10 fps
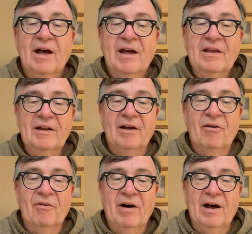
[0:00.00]
you
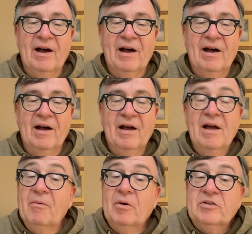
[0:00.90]
know, uh,
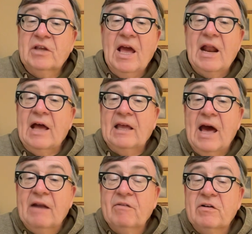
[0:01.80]
which again, I
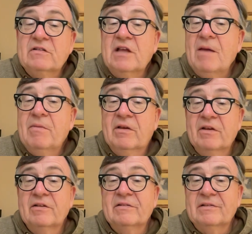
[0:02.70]
kind of understand,
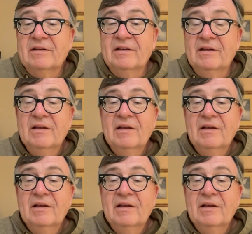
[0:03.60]
because uh,